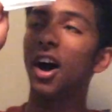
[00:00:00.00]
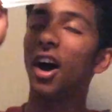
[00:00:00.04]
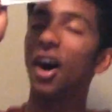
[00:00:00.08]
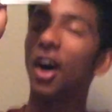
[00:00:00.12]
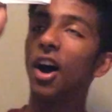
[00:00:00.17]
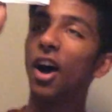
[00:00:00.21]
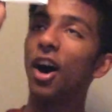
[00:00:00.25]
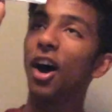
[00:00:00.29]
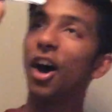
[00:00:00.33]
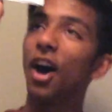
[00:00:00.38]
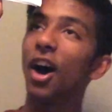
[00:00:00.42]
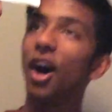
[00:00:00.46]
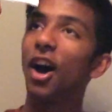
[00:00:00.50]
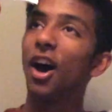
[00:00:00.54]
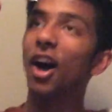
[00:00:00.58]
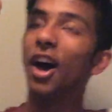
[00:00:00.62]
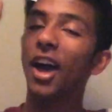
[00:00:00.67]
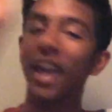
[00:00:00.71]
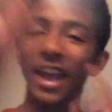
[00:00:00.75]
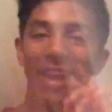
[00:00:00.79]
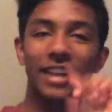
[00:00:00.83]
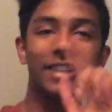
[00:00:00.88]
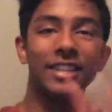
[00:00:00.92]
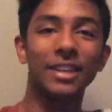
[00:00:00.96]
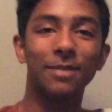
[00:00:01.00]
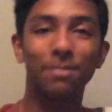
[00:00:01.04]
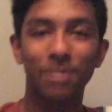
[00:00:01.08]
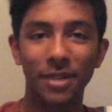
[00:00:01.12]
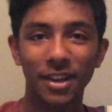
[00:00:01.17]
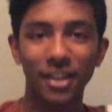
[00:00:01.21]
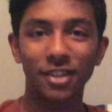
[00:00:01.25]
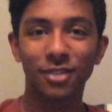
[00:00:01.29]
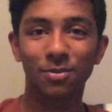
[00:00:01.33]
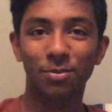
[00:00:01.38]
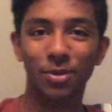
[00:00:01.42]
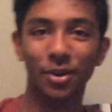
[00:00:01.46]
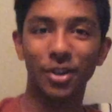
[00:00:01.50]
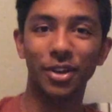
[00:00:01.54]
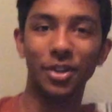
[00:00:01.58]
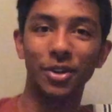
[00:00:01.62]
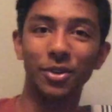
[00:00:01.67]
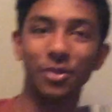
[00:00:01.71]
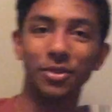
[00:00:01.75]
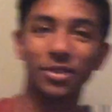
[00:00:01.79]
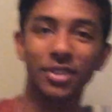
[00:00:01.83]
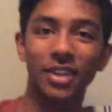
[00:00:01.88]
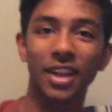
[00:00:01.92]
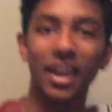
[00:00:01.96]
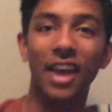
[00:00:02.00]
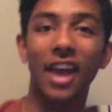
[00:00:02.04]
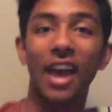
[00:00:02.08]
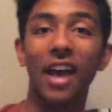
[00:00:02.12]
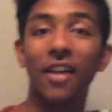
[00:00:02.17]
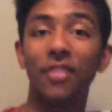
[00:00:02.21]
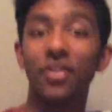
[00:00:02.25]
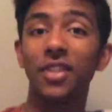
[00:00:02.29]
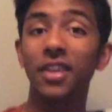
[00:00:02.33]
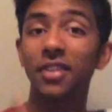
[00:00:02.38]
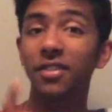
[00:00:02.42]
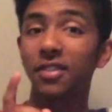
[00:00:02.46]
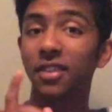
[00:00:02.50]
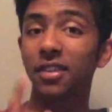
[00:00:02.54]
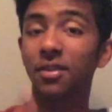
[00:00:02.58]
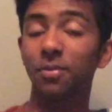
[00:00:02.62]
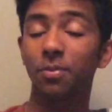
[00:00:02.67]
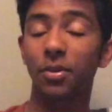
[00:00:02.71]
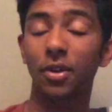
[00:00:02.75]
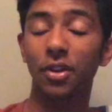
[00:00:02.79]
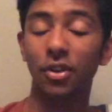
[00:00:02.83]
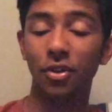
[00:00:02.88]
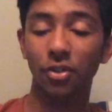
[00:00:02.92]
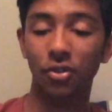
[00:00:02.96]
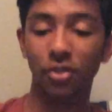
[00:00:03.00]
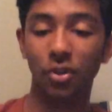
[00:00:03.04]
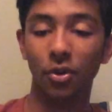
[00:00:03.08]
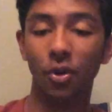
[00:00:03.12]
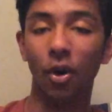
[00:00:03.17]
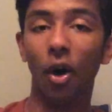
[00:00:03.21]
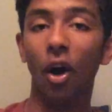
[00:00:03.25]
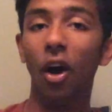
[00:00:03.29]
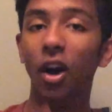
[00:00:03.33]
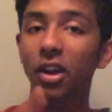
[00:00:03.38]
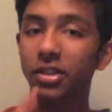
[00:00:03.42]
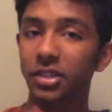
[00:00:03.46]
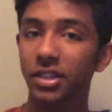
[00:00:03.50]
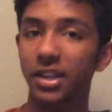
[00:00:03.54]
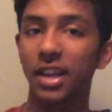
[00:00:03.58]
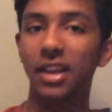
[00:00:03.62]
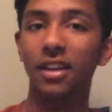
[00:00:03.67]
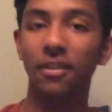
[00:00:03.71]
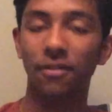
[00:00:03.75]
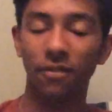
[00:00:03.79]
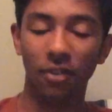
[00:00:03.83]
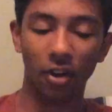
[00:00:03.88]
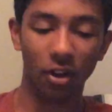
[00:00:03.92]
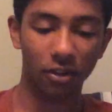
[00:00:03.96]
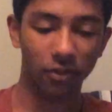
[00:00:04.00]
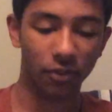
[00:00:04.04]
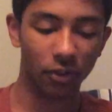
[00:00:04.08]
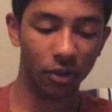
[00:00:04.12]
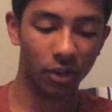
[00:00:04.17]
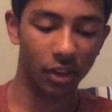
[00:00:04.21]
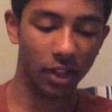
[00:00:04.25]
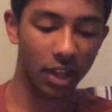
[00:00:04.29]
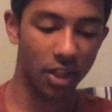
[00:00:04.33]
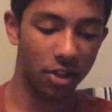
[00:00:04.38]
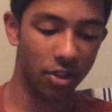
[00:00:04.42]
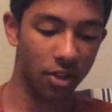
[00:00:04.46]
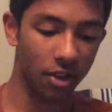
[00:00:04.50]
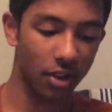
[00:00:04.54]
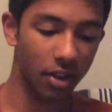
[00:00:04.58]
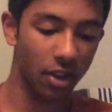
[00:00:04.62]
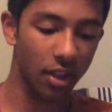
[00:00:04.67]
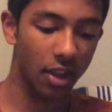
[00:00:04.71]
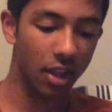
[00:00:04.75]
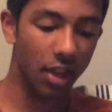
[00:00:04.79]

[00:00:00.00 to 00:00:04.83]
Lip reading: ATP is produced. And this is produced through oxidative phosphorylation.